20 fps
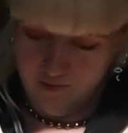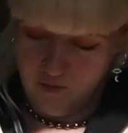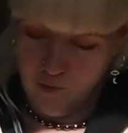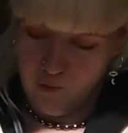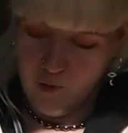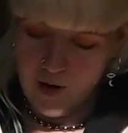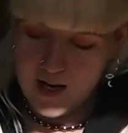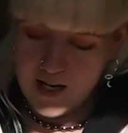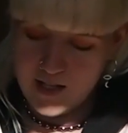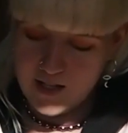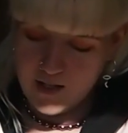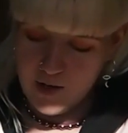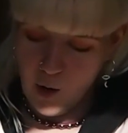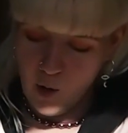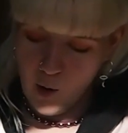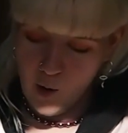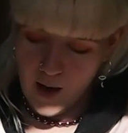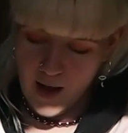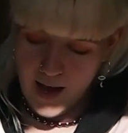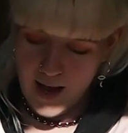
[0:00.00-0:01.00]
Raise
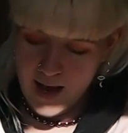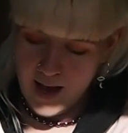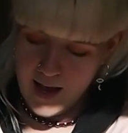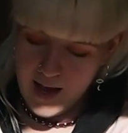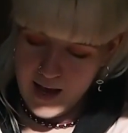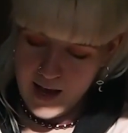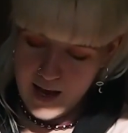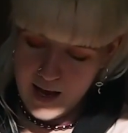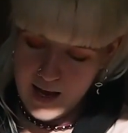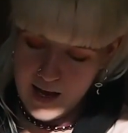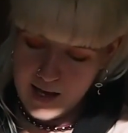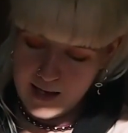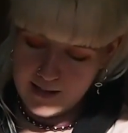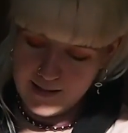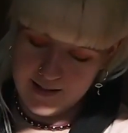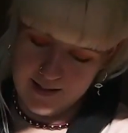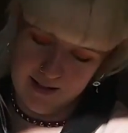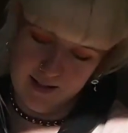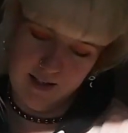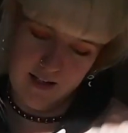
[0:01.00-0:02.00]
your
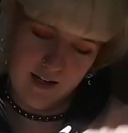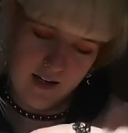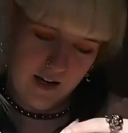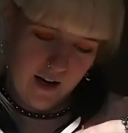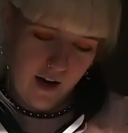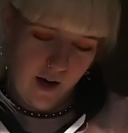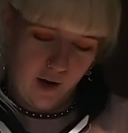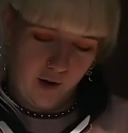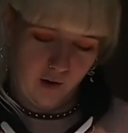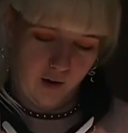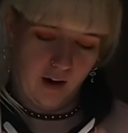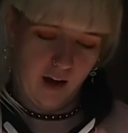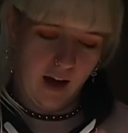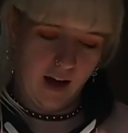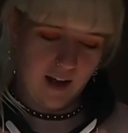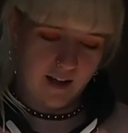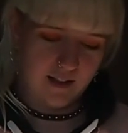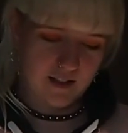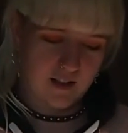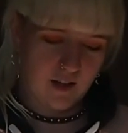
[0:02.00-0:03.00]
hands.
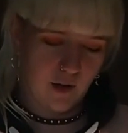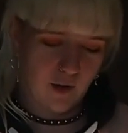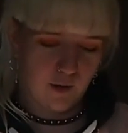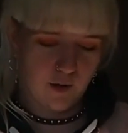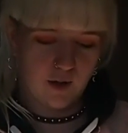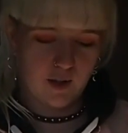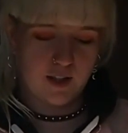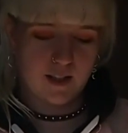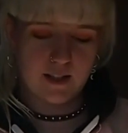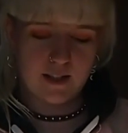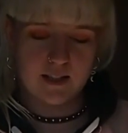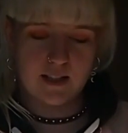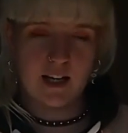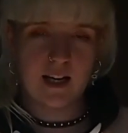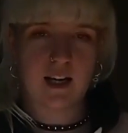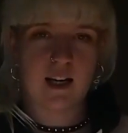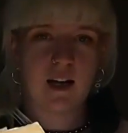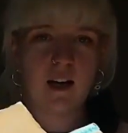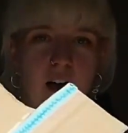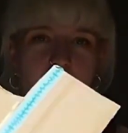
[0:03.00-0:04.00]
Okay, so you can see